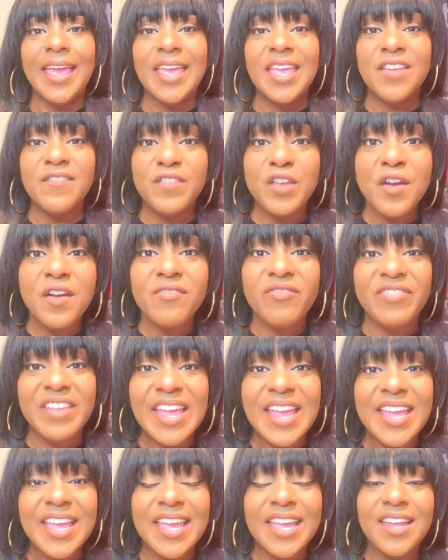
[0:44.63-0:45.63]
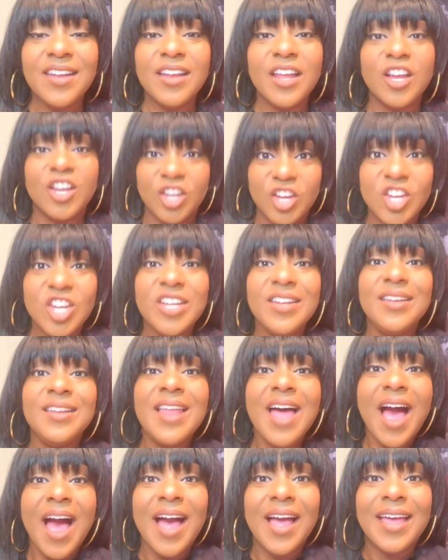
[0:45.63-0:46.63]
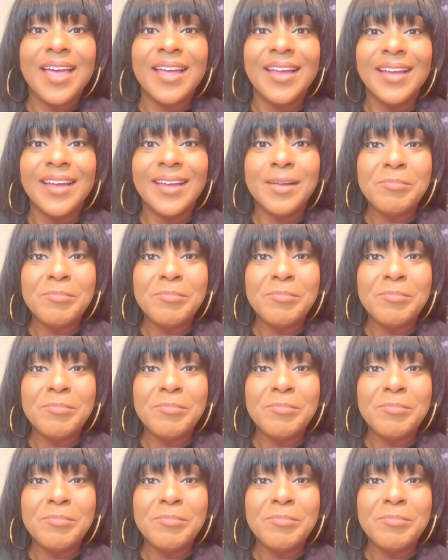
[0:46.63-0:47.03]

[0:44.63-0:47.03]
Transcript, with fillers: If you're vegan, good luck.